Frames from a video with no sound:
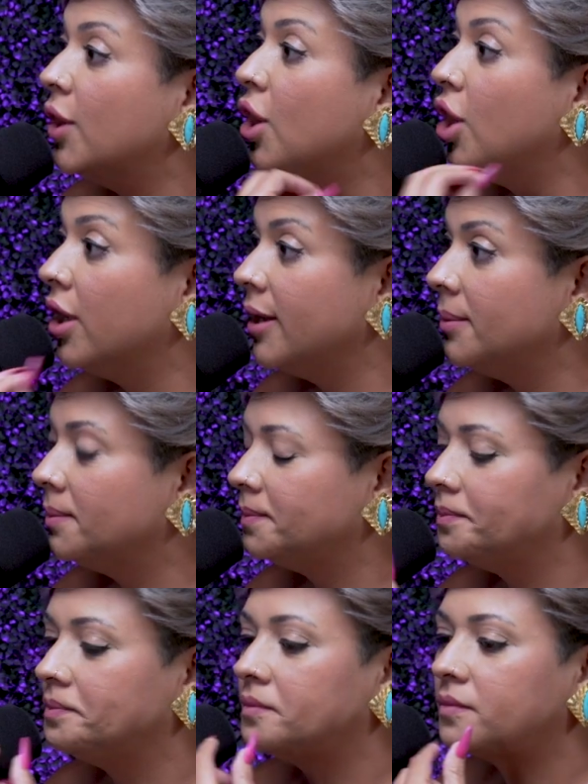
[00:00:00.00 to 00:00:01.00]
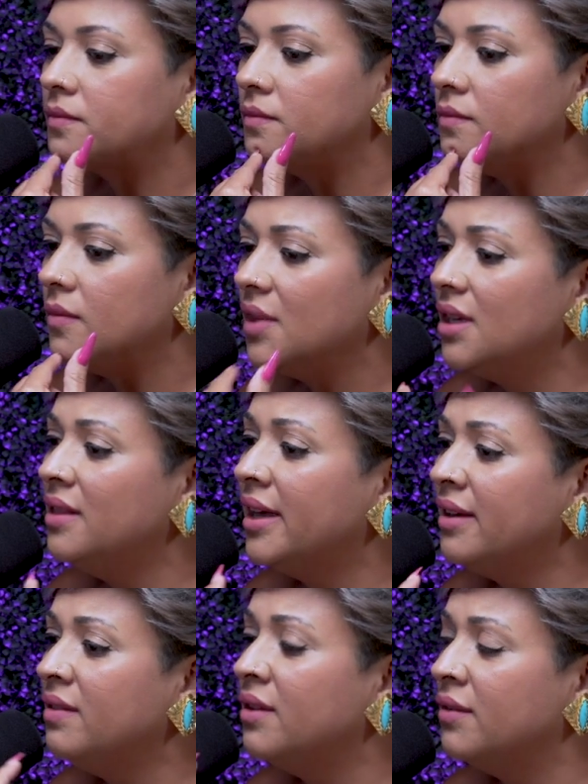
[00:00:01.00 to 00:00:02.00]
the heart, and
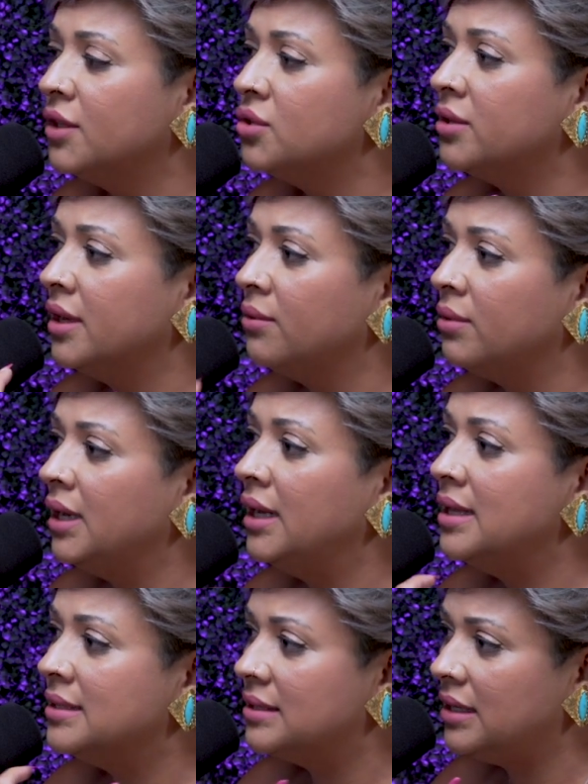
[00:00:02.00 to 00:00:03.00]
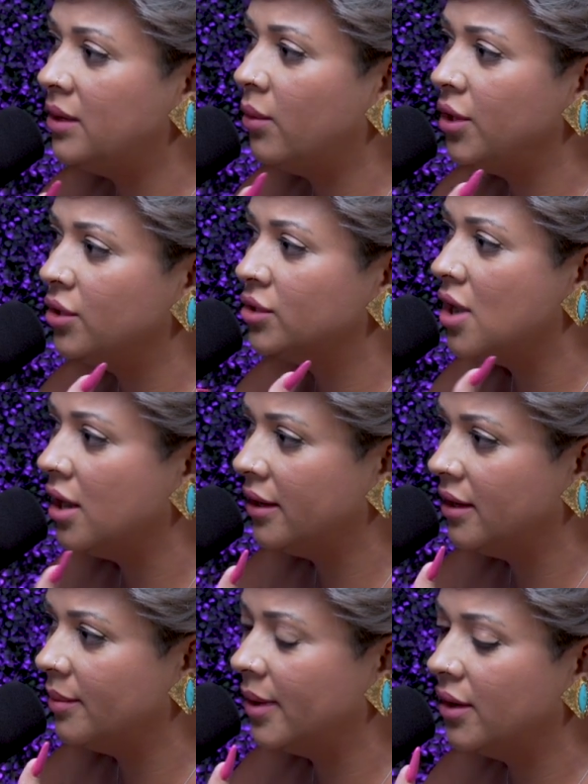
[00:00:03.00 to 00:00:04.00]
that individual can really see what you're
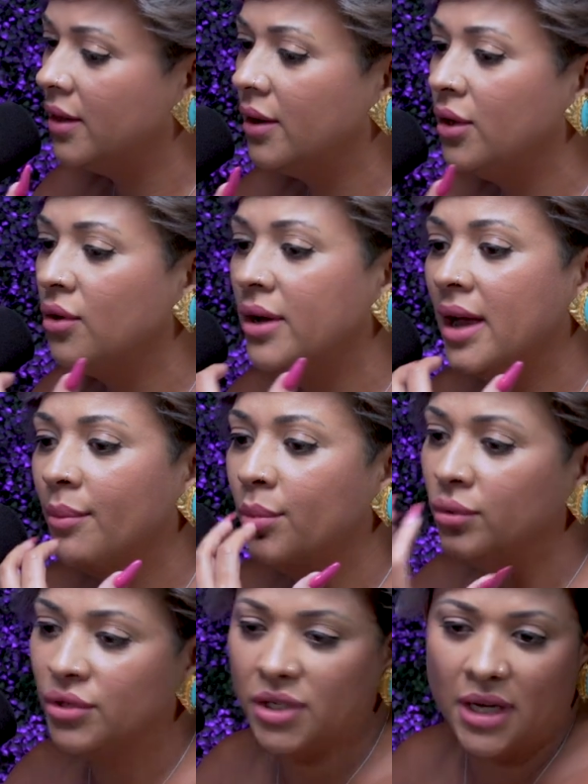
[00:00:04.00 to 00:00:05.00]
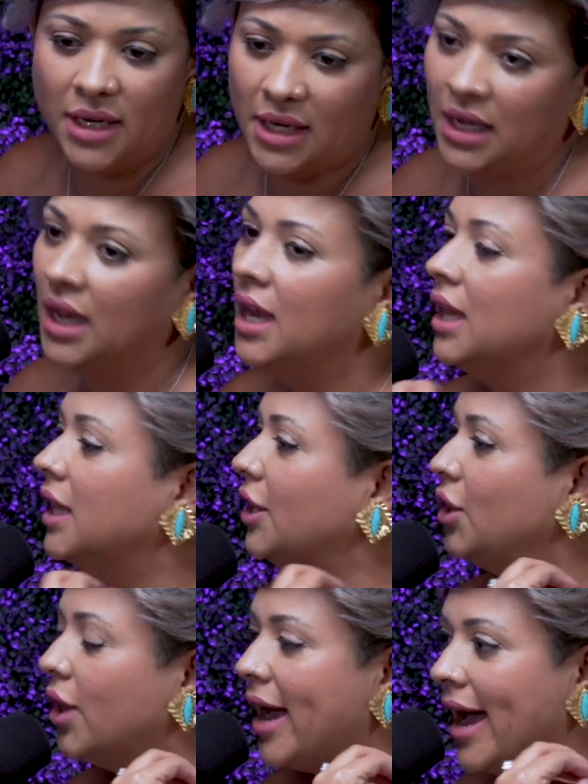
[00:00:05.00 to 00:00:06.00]
talking about, that you're not bullshitting,
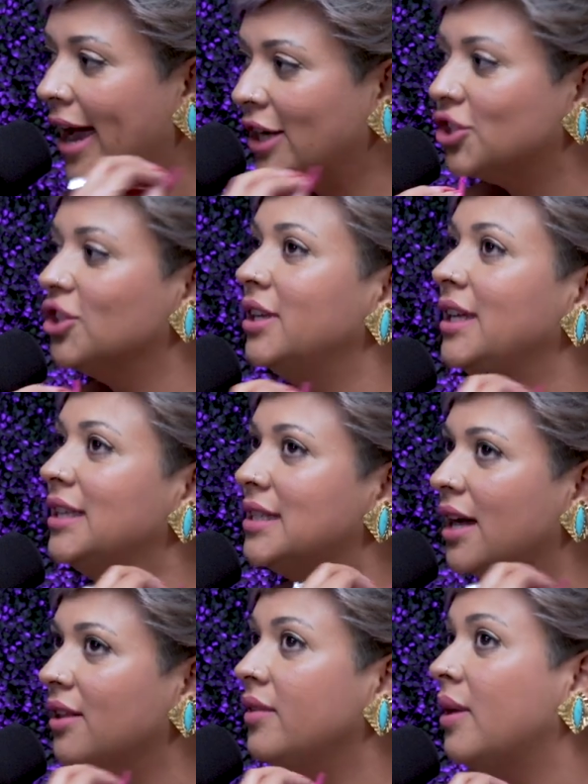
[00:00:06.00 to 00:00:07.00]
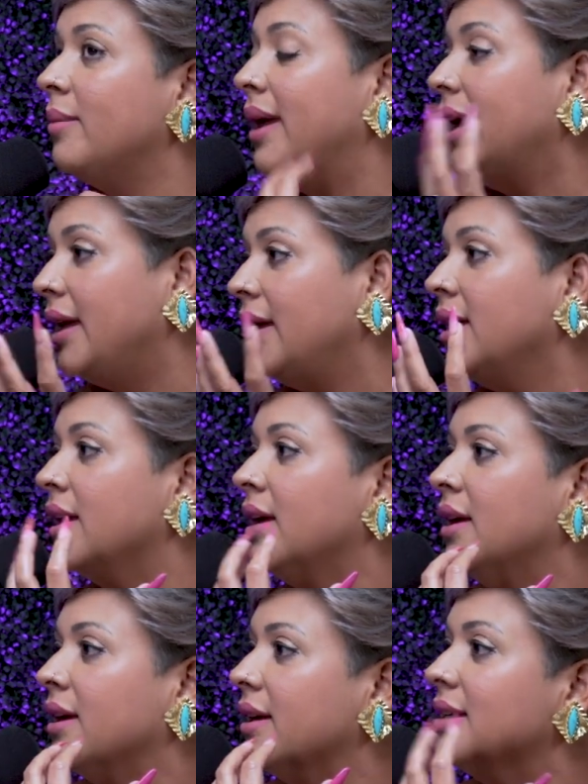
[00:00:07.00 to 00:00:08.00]
that you're actually telling them, hey,
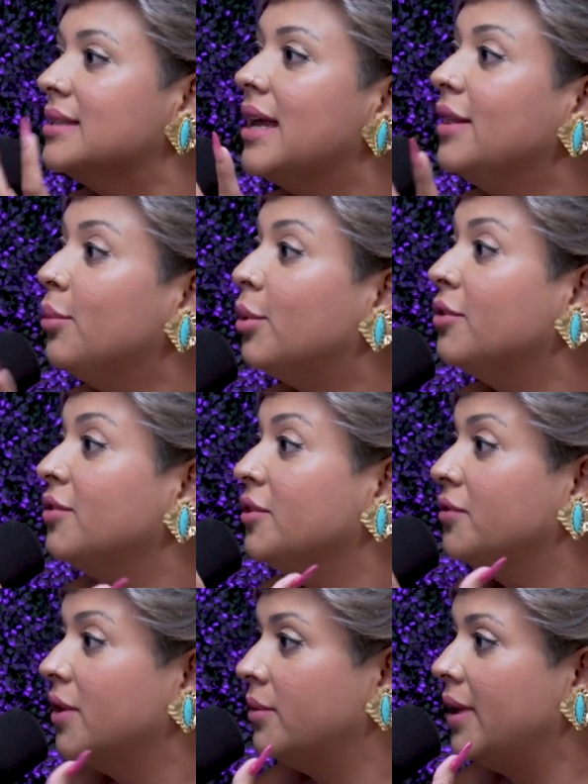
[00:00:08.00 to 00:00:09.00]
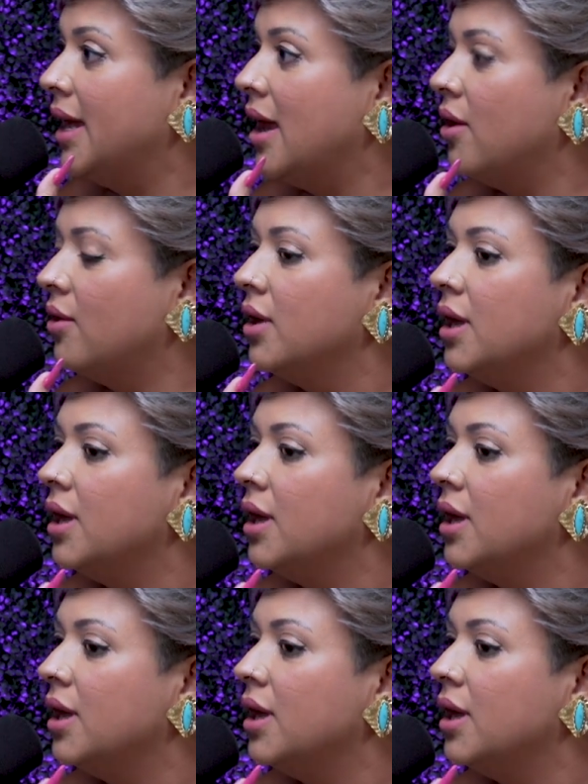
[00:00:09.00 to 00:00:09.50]
it's not the perfect fit right now.